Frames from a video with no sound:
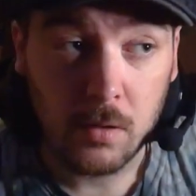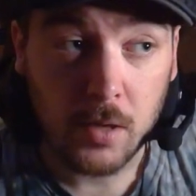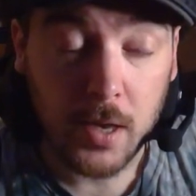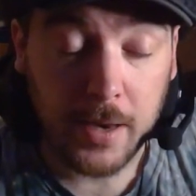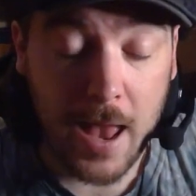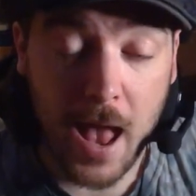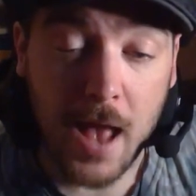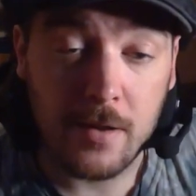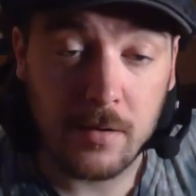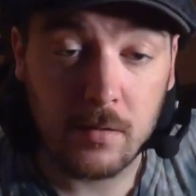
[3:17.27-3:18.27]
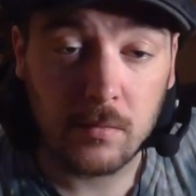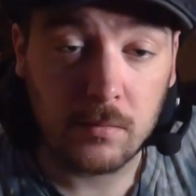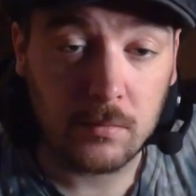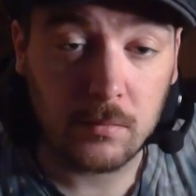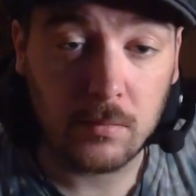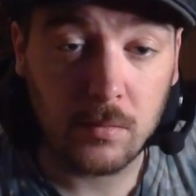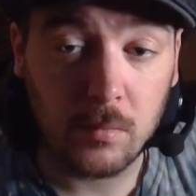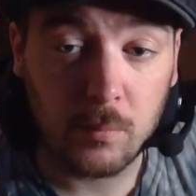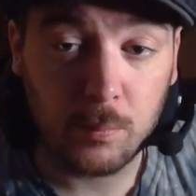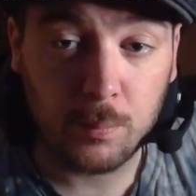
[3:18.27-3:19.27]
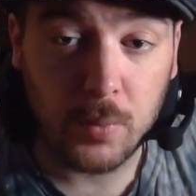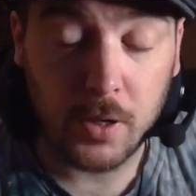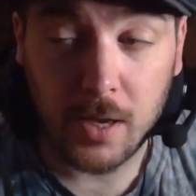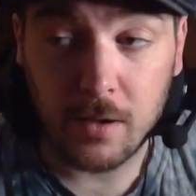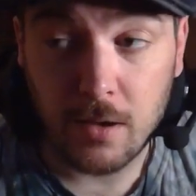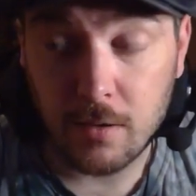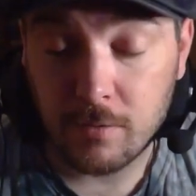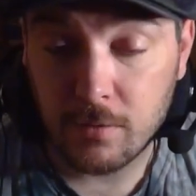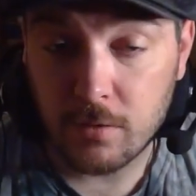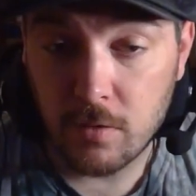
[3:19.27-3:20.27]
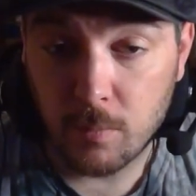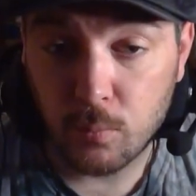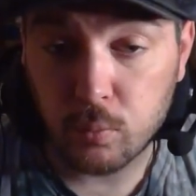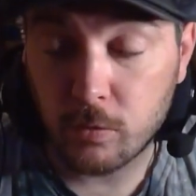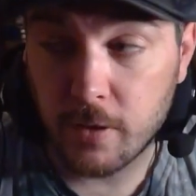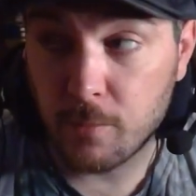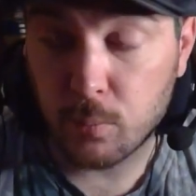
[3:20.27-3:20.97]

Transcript: It can, but they're